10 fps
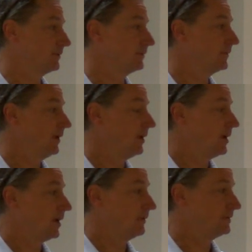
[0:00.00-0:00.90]
of,
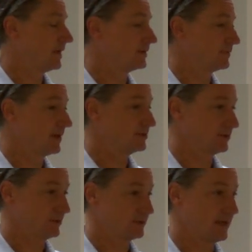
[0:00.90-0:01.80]
of deaths by
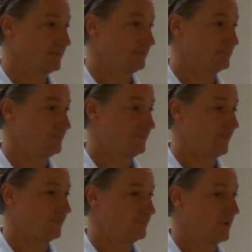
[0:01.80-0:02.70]
suicide.
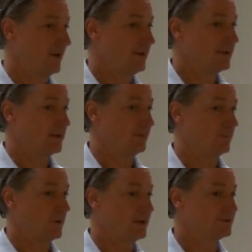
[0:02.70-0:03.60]
It
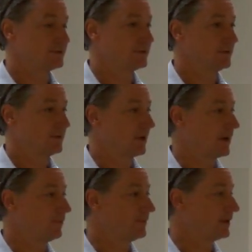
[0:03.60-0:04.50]
was
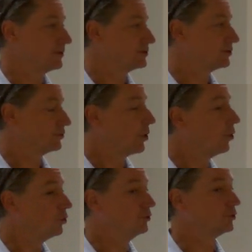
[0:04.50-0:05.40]
um, what they considered
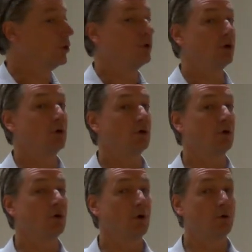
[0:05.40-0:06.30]
older
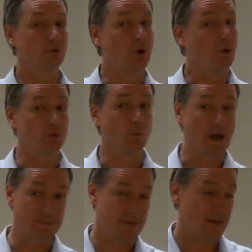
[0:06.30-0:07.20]
old, old
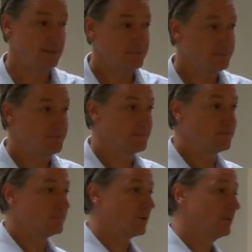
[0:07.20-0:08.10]
white men,
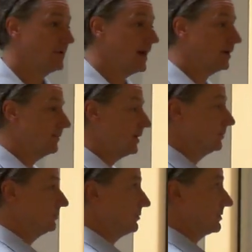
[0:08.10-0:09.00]
going back about